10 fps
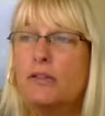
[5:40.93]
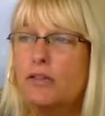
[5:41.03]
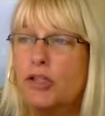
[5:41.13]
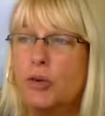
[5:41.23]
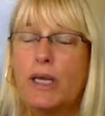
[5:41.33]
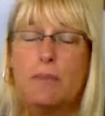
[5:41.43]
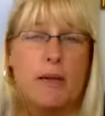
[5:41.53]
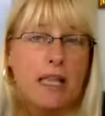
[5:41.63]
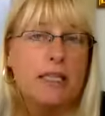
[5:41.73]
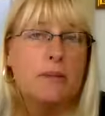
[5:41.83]
doing
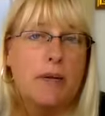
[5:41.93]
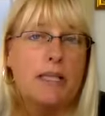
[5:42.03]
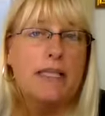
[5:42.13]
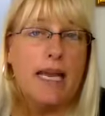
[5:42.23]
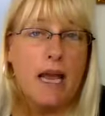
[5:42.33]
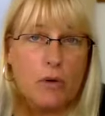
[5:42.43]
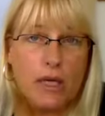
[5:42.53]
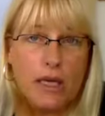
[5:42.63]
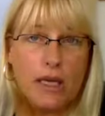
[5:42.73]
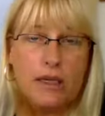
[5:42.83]
belly-to-belly
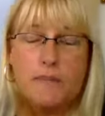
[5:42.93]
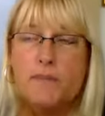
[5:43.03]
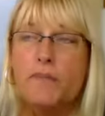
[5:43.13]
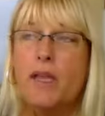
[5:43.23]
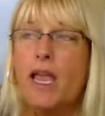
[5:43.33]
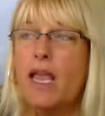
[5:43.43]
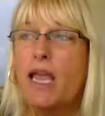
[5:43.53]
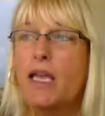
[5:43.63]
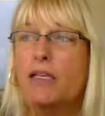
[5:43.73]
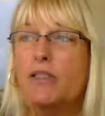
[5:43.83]
networking
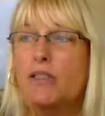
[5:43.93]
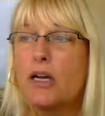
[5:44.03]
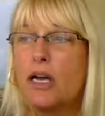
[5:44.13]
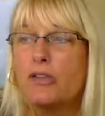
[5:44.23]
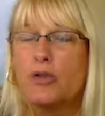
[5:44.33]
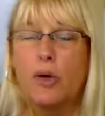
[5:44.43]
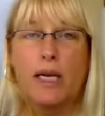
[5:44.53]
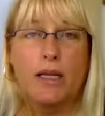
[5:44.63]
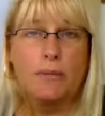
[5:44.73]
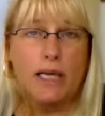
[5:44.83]
and
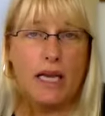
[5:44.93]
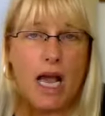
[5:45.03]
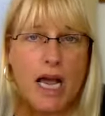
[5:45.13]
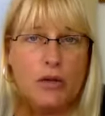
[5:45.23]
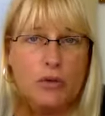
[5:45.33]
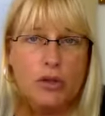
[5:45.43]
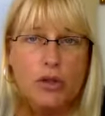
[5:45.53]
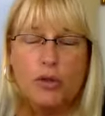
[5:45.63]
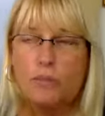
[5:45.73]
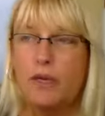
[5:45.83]
joining a BNI
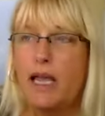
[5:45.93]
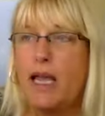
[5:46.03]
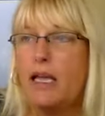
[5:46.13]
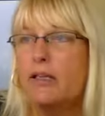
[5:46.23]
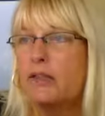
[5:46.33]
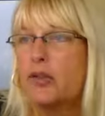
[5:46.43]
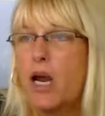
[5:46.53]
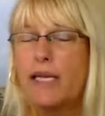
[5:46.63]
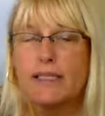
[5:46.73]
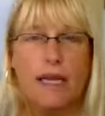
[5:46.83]
group and
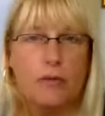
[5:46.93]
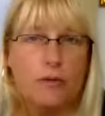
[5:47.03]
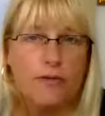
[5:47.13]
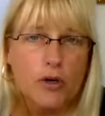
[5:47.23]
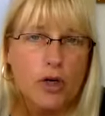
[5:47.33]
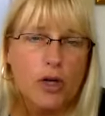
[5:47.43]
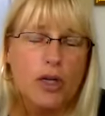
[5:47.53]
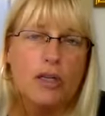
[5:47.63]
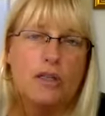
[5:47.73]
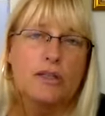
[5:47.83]
trying to get
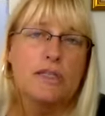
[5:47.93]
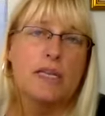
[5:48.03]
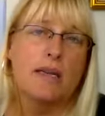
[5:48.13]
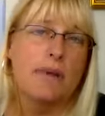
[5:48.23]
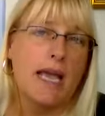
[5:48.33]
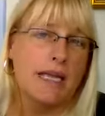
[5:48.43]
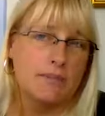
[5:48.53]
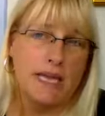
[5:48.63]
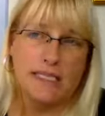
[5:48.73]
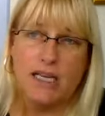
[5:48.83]
referrals and
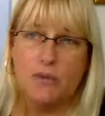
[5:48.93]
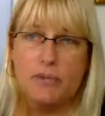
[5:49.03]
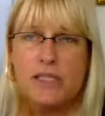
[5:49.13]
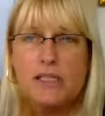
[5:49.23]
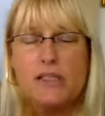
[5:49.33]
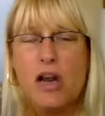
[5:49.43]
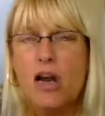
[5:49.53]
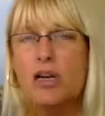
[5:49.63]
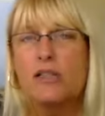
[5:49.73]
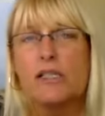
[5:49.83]
passing out business
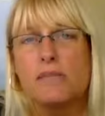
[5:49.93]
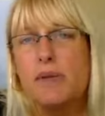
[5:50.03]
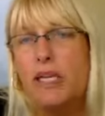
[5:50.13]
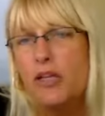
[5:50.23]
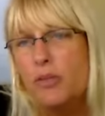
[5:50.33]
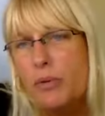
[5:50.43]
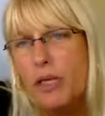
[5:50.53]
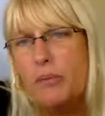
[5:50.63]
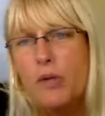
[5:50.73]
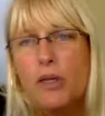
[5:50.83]
cards and meeting new
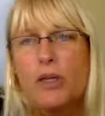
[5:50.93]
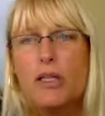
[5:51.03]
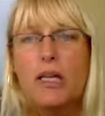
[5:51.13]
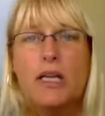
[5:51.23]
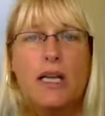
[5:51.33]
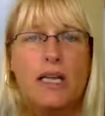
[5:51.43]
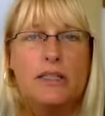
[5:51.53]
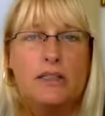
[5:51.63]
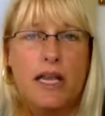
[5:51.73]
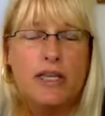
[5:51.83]
people
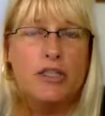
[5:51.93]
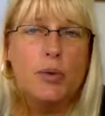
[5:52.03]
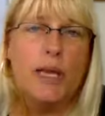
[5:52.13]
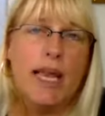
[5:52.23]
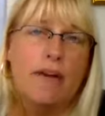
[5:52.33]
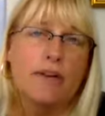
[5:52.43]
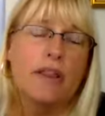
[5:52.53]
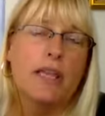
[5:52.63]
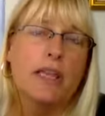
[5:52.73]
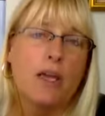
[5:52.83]
and doing
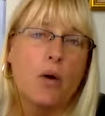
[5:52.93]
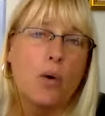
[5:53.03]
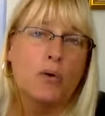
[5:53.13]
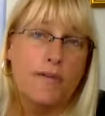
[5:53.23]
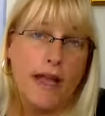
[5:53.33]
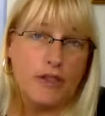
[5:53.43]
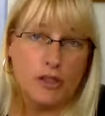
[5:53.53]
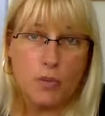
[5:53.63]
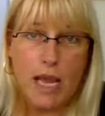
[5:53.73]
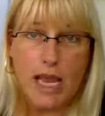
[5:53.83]
everything the
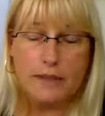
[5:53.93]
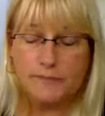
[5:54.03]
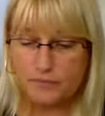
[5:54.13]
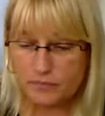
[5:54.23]
old-fashioned way,